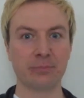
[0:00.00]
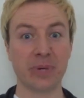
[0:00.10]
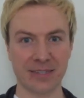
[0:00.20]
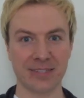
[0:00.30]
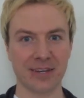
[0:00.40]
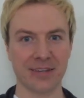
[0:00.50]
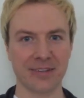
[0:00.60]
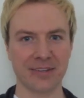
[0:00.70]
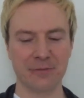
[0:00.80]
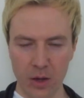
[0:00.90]
Pizza.
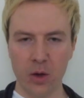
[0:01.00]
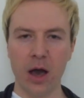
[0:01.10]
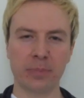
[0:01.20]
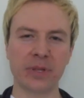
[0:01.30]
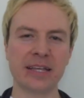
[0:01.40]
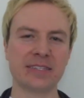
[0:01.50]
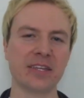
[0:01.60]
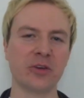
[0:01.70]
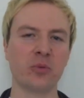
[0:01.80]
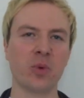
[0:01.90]
A place
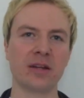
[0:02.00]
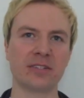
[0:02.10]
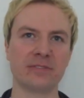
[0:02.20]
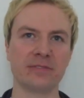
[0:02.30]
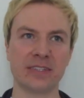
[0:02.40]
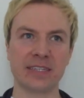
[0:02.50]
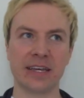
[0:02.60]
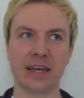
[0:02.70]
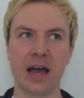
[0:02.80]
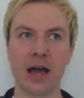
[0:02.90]
that you want to
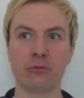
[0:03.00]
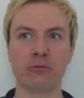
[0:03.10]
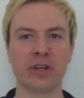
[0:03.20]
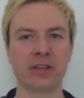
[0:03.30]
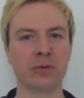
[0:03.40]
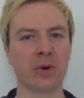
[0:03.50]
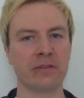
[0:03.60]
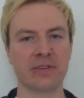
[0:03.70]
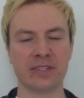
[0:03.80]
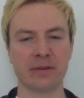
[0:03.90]
visit. I really
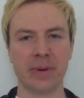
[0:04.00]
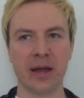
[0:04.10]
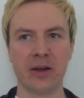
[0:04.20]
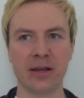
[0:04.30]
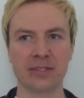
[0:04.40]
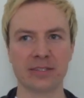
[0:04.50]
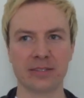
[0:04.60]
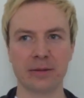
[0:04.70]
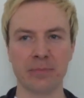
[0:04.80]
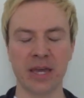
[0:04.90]
want to visit
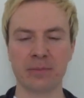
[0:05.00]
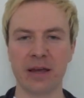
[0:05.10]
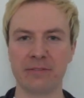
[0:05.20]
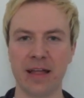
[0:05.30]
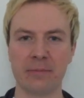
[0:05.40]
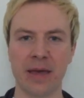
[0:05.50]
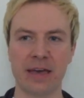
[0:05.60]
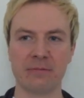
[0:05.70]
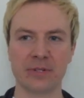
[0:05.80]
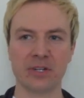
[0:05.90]
Paris. Me and my flatmate
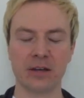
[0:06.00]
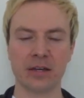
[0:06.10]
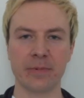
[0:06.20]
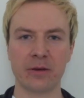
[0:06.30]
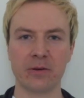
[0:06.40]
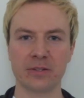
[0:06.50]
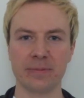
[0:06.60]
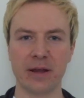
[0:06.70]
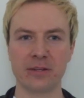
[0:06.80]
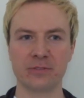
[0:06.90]
have been talking about going to
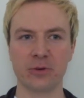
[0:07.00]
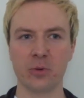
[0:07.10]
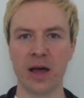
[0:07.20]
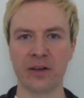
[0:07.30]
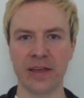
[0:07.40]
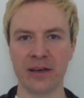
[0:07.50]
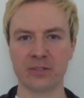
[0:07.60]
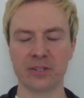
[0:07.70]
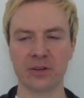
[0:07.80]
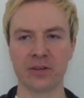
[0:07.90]
Paris for a while now,
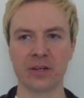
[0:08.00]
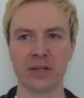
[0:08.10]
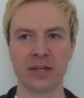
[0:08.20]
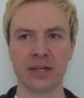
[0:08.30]
so I